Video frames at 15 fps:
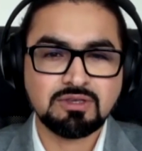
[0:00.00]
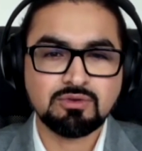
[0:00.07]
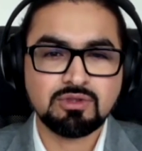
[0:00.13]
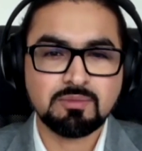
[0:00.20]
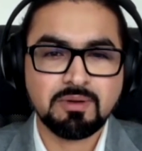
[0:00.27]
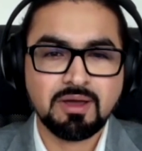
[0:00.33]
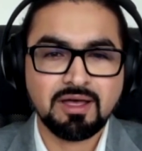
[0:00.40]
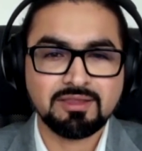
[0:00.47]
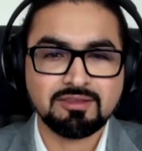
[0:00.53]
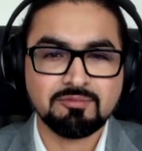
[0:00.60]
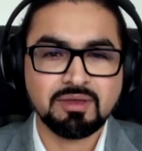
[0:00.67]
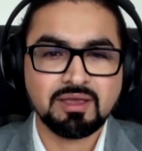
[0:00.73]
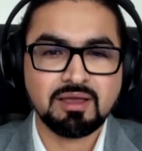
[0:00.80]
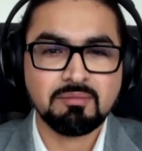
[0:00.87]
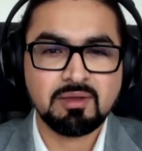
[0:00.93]
the path of
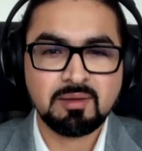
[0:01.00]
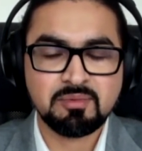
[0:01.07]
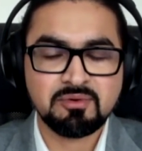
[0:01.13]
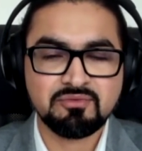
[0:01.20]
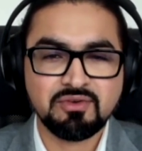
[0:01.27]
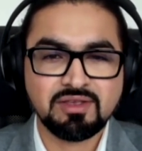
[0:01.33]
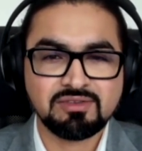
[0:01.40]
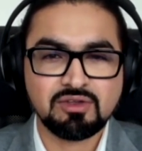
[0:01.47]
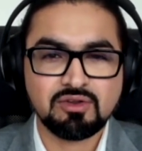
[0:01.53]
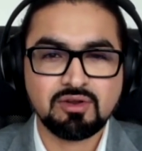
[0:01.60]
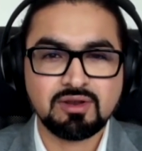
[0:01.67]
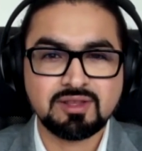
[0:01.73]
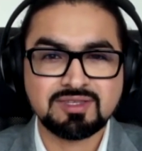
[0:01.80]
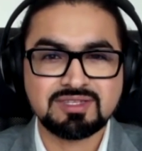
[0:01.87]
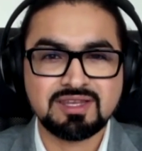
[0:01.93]
becoming a professor and
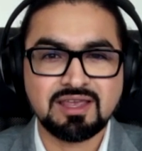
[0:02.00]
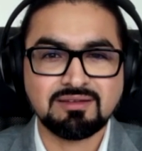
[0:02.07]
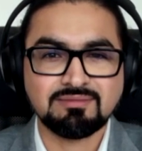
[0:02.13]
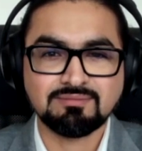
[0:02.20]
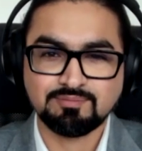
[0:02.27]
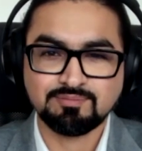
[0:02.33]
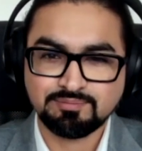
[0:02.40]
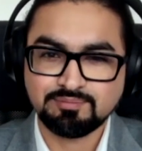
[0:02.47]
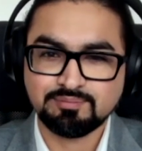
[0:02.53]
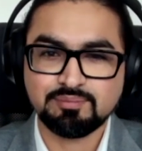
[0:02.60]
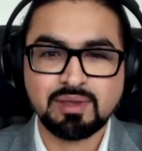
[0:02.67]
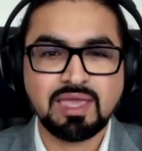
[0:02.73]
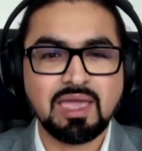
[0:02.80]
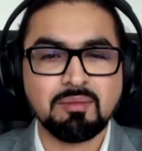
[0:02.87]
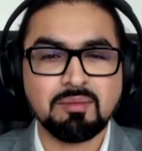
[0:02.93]
instead
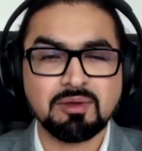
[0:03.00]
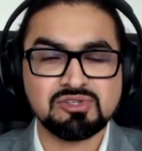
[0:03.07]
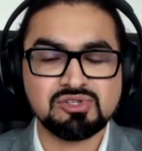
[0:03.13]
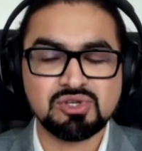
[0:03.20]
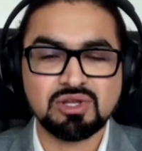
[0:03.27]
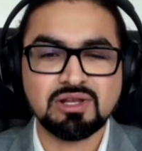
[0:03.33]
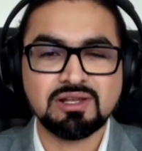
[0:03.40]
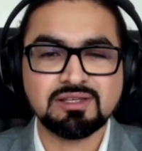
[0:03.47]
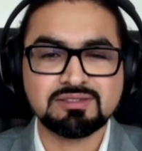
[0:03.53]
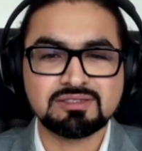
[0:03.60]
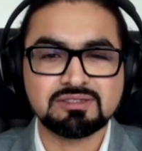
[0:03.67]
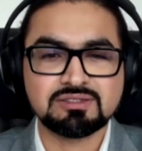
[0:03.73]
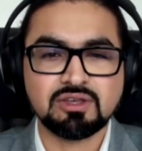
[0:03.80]
became a journalist.